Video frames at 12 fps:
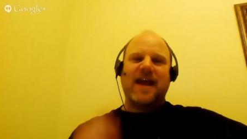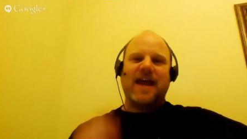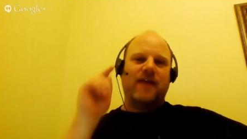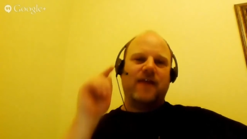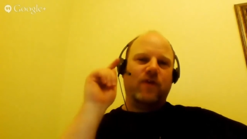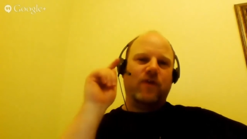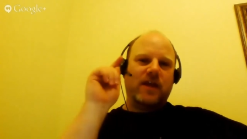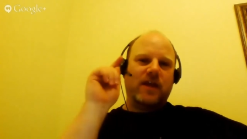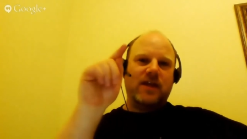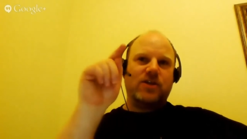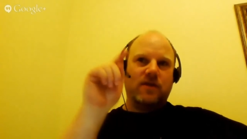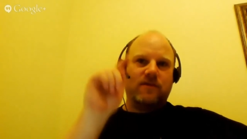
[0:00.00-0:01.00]
And for
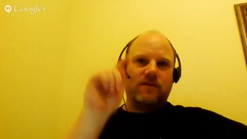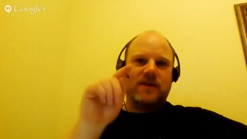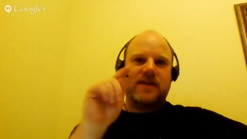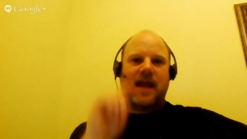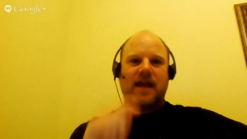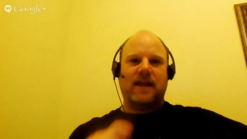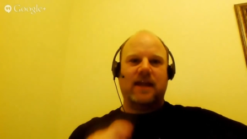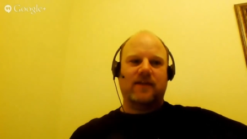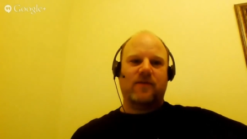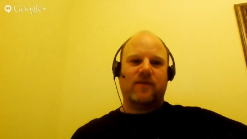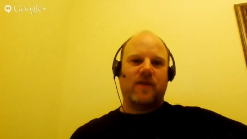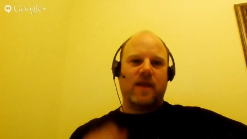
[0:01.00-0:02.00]
each of these
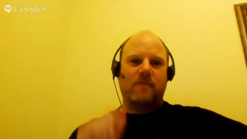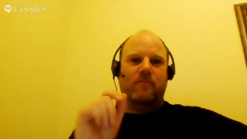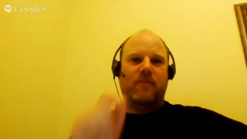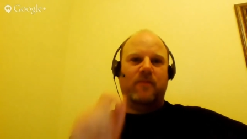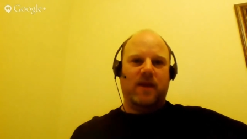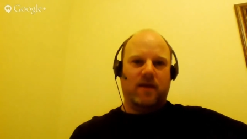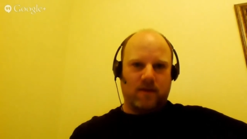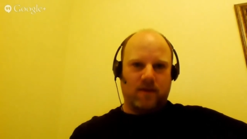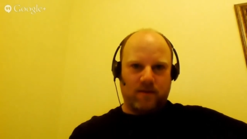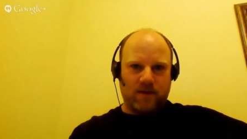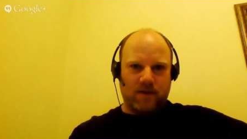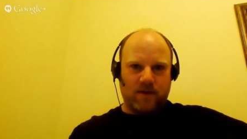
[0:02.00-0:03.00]
headings, they bid.
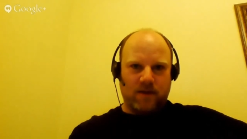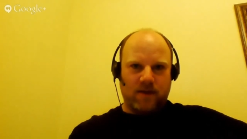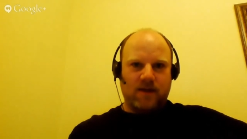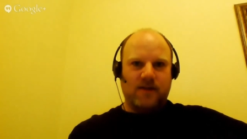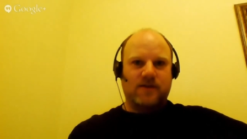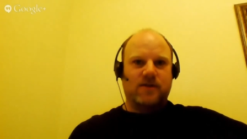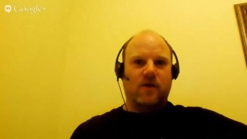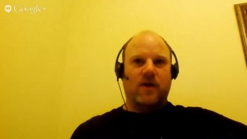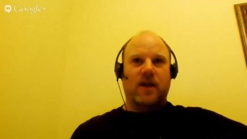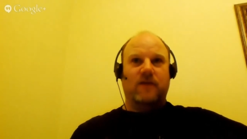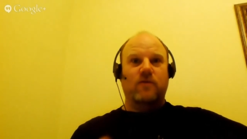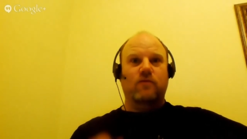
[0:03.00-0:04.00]
So
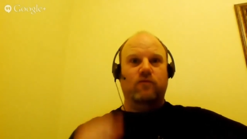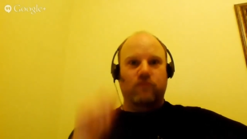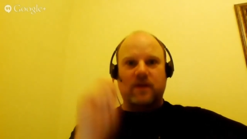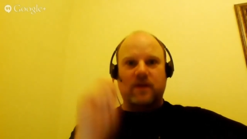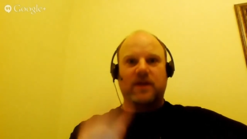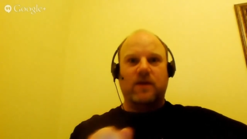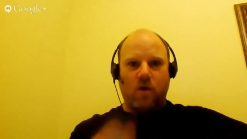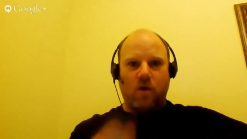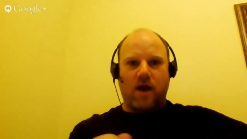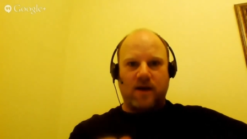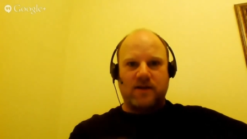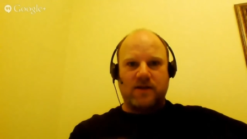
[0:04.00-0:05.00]
if you really
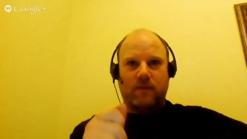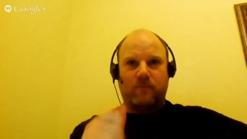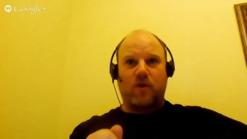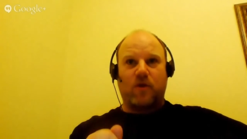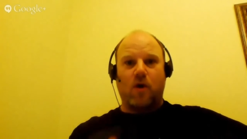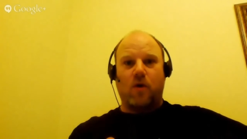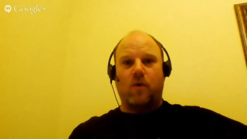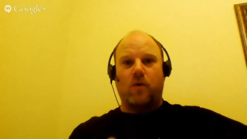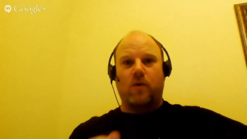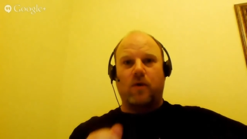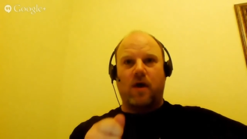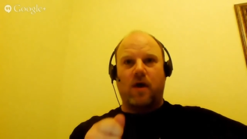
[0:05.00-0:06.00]
want to
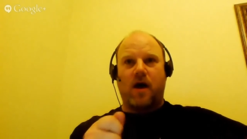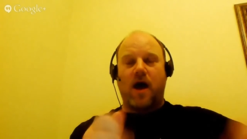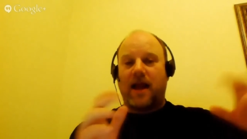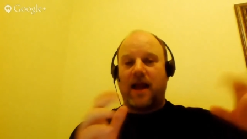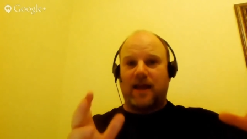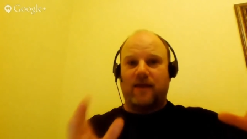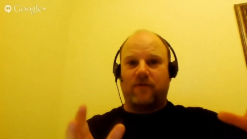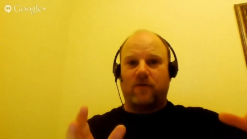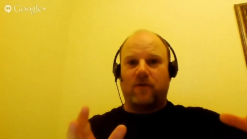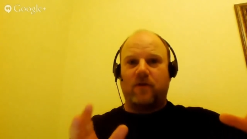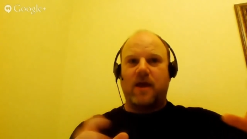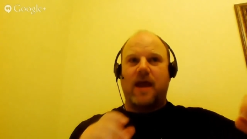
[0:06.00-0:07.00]
go uh, high
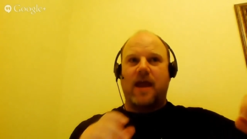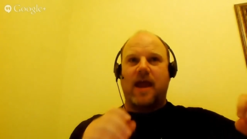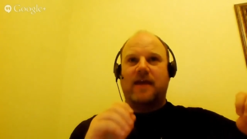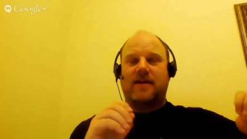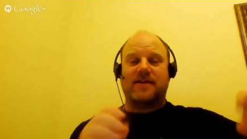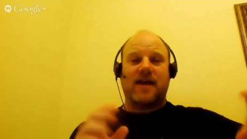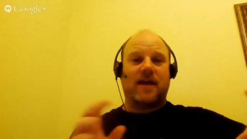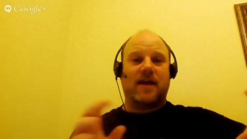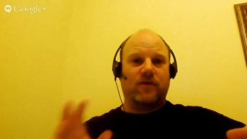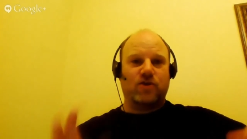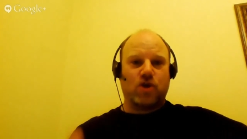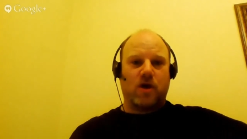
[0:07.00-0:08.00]
level, and decide on
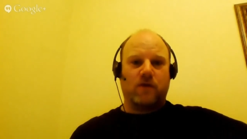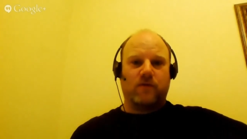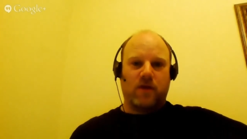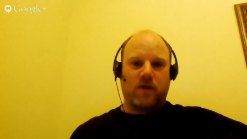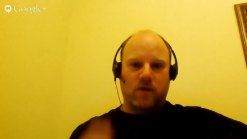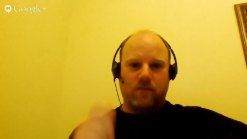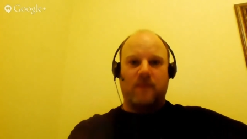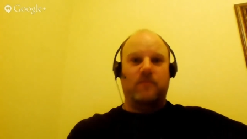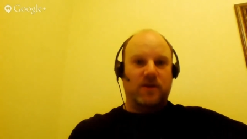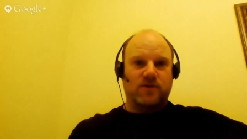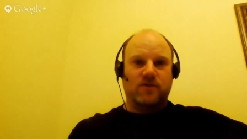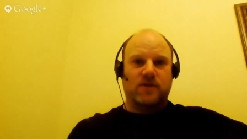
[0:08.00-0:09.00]
the genre, you might
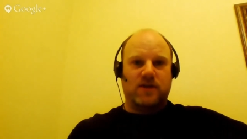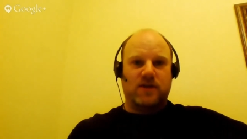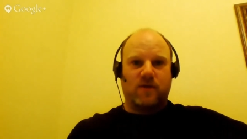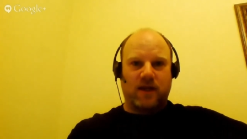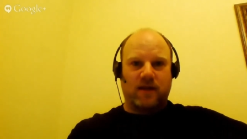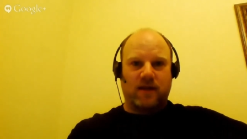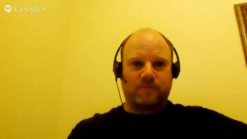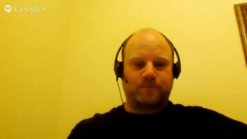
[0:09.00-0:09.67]
bid your D20.